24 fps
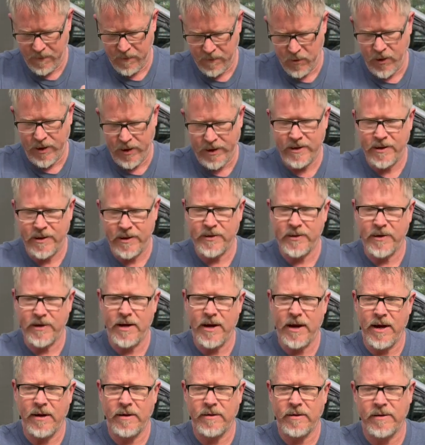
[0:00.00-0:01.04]
Quick
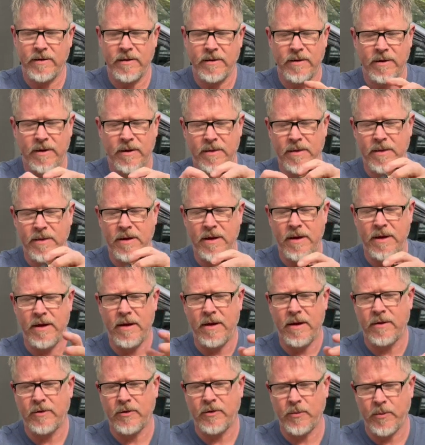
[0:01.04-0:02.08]
disconnect on
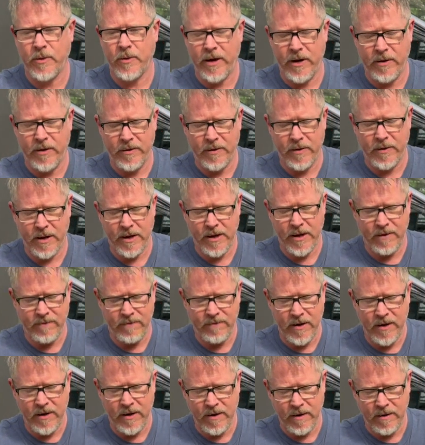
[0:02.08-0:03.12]
the sprayer they're going to give
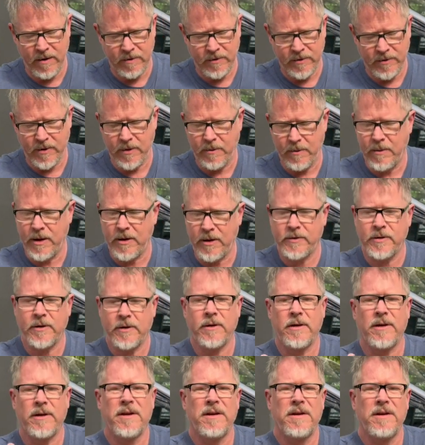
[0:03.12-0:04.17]
you here. So you
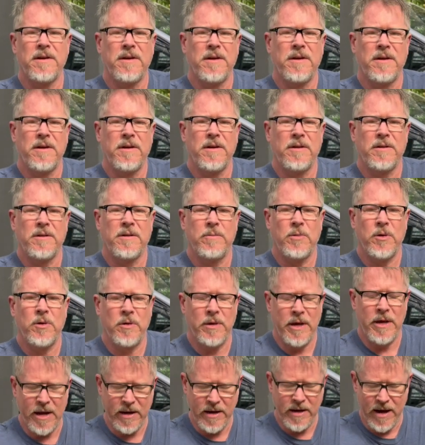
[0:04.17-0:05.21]
basically pull
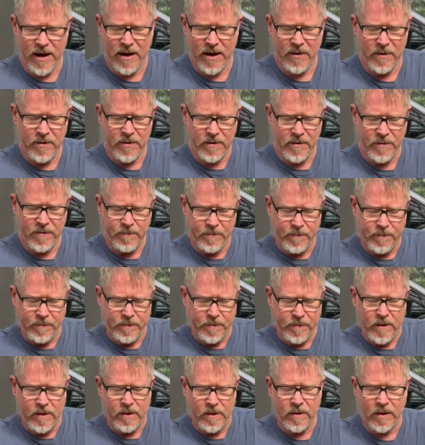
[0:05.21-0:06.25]
that down,
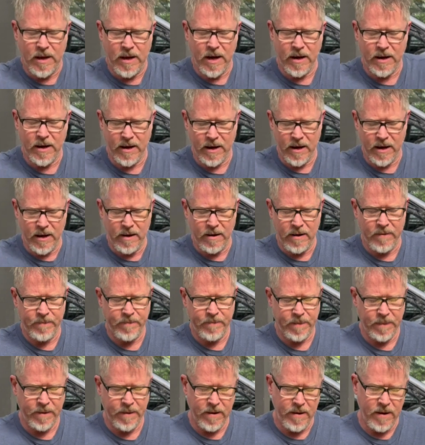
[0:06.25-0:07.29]
lock it in.
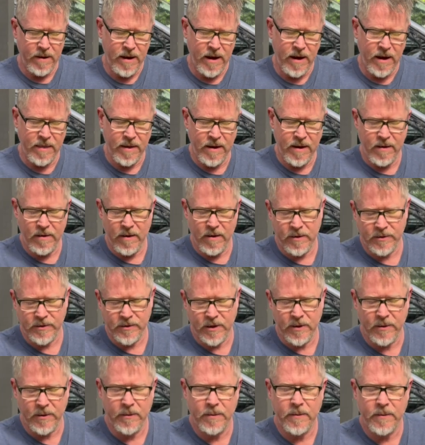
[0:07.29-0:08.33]
And then
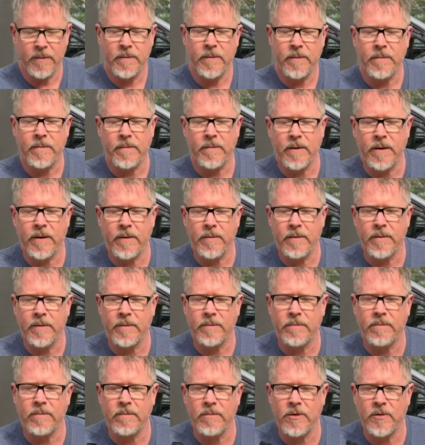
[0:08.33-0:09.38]
also, you know,
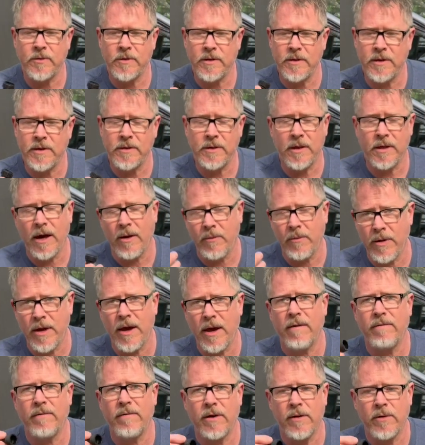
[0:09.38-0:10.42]
they're using these a lot. We
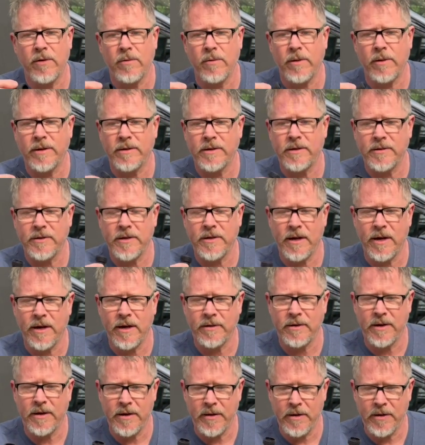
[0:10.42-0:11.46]
have a quick
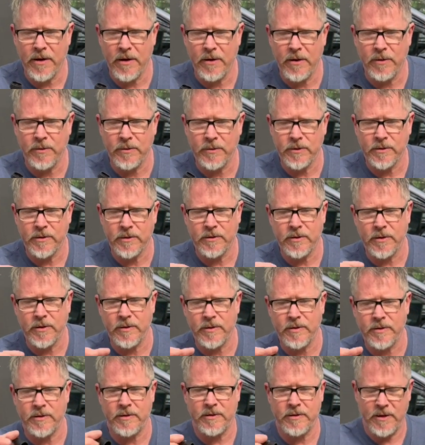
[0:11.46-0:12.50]
disconnect on our hose. So
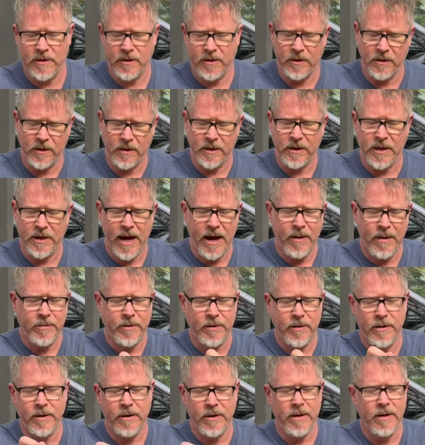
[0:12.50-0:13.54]
this is the little
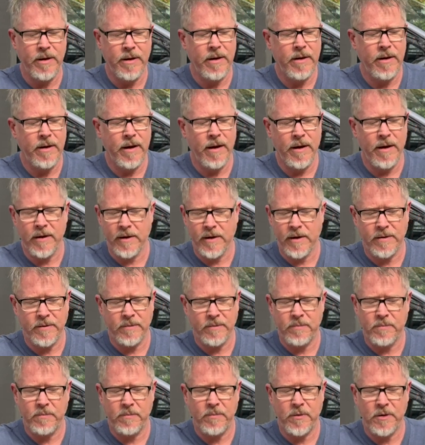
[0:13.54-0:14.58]
adapter. You
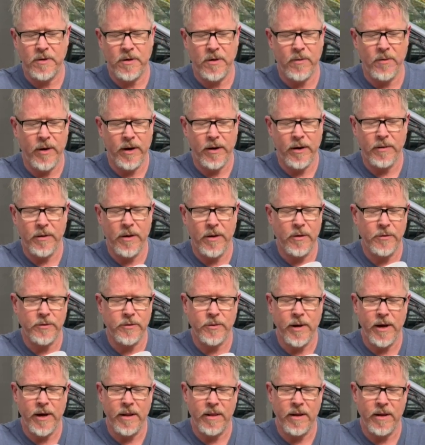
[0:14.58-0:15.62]
can do your regular hose
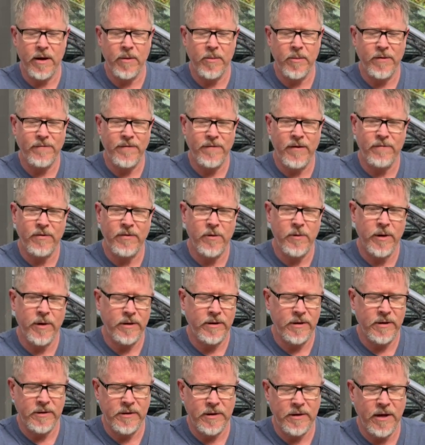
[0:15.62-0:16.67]
right in there, but if you have the quick
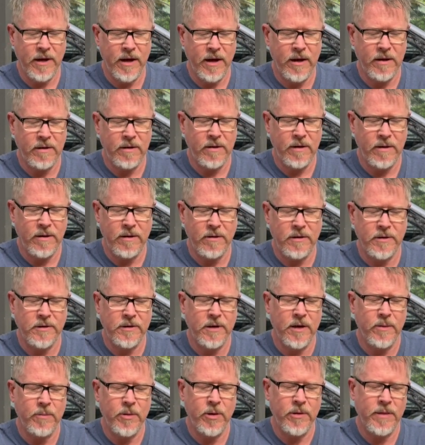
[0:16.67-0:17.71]
disconnect, you're just
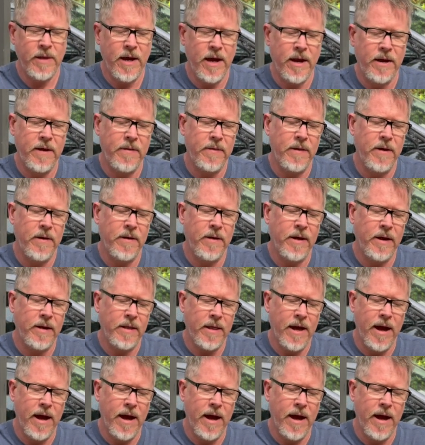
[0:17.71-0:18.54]
going to put that in there like